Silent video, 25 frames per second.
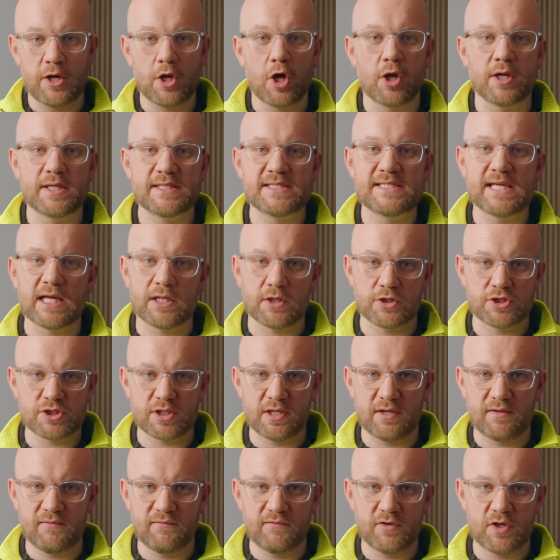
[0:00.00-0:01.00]

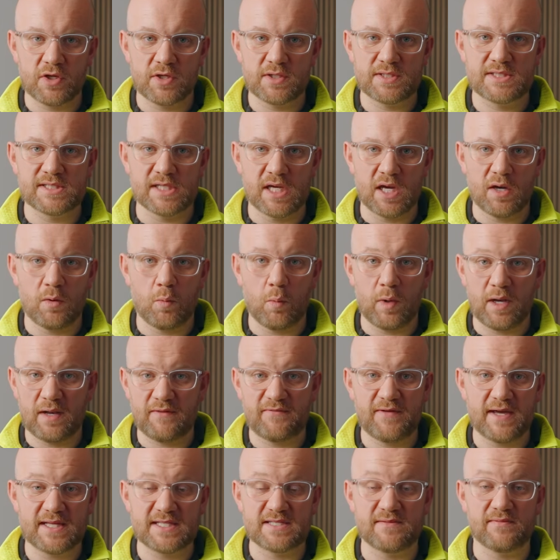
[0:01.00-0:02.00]
non-intelligent inverter will
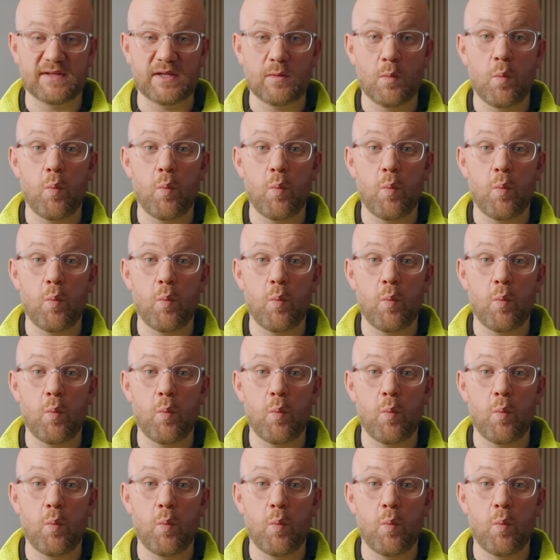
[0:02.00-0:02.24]
effectively